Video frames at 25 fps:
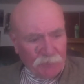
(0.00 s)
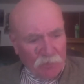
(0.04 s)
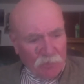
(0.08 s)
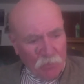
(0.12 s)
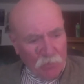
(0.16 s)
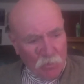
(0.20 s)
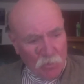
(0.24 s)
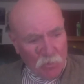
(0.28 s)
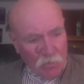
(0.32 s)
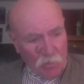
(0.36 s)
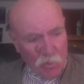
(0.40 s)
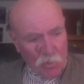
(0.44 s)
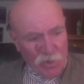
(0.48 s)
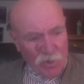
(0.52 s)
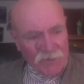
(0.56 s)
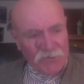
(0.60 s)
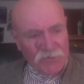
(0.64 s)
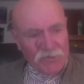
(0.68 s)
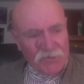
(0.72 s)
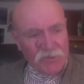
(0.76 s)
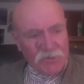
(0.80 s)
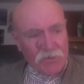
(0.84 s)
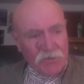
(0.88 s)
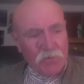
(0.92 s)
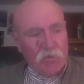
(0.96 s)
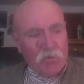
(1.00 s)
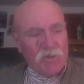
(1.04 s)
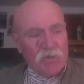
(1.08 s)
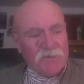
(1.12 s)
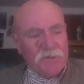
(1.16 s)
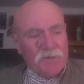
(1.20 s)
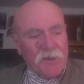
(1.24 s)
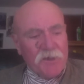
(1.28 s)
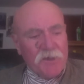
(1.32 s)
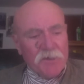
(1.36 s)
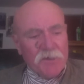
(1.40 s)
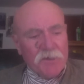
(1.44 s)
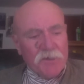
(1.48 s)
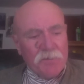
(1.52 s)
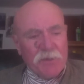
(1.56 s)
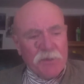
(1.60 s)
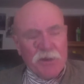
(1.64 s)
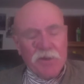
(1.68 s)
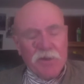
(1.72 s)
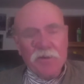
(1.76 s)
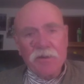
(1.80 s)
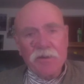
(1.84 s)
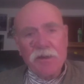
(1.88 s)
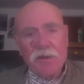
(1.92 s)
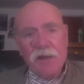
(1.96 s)
once was an
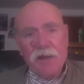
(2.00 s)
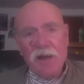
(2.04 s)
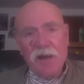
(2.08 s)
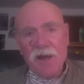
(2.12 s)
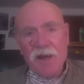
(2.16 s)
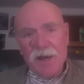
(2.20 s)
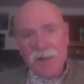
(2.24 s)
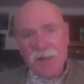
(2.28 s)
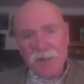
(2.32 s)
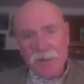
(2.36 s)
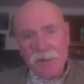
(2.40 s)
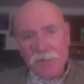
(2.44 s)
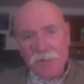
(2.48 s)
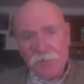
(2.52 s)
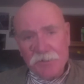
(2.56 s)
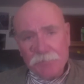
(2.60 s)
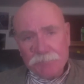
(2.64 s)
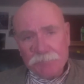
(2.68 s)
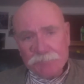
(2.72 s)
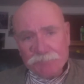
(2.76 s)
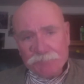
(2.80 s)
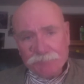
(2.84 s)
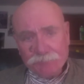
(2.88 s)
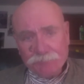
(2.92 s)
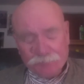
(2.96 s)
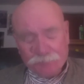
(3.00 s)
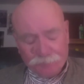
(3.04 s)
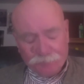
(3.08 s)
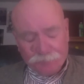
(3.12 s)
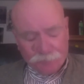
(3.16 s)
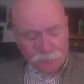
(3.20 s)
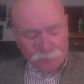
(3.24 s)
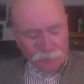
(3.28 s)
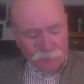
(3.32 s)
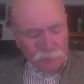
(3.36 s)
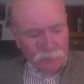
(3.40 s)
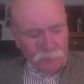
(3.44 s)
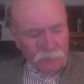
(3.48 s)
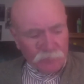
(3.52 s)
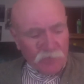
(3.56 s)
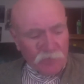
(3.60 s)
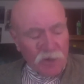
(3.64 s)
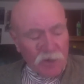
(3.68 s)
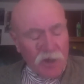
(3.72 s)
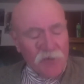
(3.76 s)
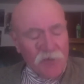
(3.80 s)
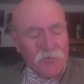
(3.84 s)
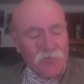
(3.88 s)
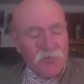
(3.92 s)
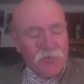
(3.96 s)
independent khanate
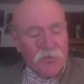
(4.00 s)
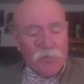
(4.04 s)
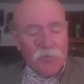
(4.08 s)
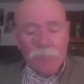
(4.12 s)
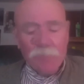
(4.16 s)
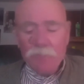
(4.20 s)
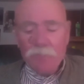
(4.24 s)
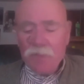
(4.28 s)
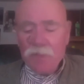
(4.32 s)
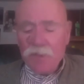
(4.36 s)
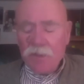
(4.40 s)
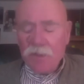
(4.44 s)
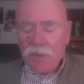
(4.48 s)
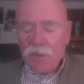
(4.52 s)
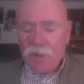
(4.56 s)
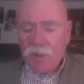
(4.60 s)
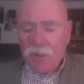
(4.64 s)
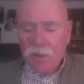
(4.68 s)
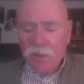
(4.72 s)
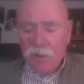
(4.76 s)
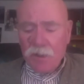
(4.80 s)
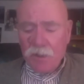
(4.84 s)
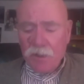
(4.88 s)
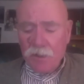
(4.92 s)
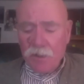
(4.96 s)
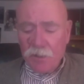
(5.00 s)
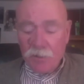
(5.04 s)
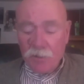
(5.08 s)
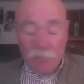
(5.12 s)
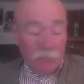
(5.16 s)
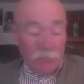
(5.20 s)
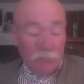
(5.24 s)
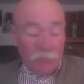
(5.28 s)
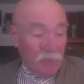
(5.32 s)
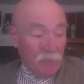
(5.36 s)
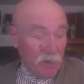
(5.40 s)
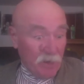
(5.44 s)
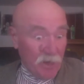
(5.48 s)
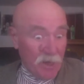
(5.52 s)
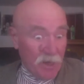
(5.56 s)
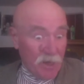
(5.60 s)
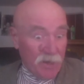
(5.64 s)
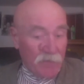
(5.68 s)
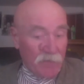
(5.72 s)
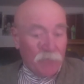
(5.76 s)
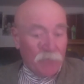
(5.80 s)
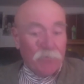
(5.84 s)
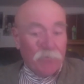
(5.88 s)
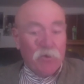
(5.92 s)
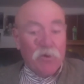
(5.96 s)
under a Khan,
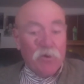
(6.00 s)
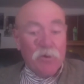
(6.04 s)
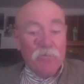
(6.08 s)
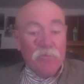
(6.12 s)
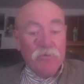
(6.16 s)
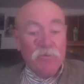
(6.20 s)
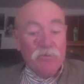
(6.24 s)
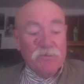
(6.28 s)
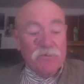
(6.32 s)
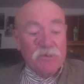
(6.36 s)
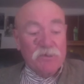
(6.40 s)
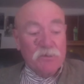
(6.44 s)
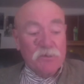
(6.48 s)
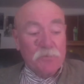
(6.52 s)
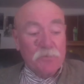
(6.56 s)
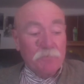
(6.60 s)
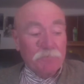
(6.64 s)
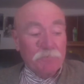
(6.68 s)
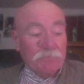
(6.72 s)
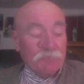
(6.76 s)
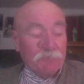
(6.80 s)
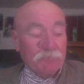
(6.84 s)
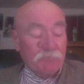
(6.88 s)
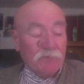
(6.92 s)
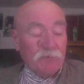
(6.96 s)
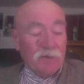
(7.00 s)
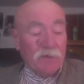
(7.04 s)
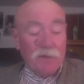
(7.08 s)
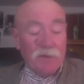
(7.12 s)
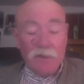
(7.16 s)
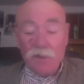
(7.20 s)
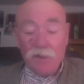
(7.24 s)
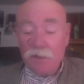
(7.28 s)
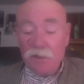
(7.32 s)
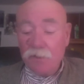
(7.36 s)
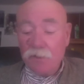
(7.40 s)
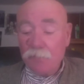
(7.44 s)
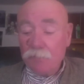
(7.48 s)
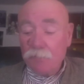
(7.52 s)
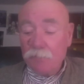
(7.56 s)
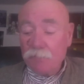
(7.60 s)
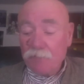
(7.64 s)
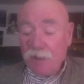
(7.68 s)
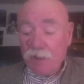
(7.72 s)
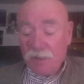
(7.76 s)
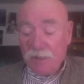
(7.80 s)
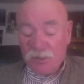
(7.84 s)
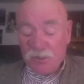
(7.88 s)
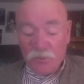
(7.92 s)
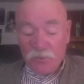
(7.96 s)
or Muslim
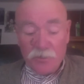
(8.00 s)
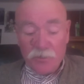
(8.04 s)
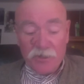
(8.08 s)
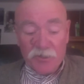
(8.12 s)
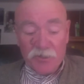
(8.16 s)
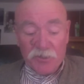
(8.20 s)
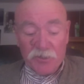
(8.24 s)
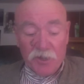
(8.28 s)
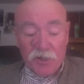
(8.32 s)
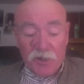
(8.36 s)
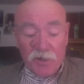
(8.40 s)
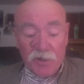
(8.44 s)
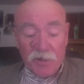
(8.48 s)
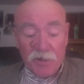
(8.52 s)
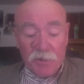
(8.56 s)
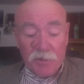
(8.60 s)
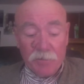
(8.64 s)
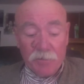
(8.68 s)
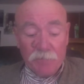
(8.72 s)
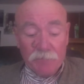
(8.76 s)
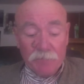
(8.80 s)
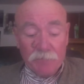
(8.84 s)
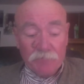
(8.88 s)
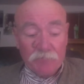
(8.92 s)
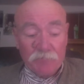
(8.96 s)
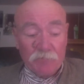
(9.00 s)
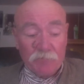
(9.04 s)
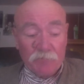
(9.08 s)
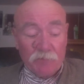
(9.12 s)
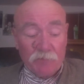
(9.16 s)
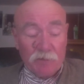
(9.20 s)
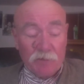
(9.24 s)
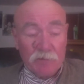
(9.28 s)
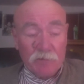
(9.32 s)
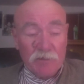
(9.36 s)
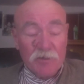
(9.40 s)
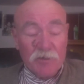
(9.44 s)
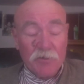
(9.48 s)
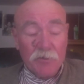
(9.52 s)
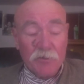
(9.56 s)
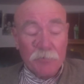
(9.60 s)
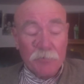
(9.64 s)
Azerbaijani leader.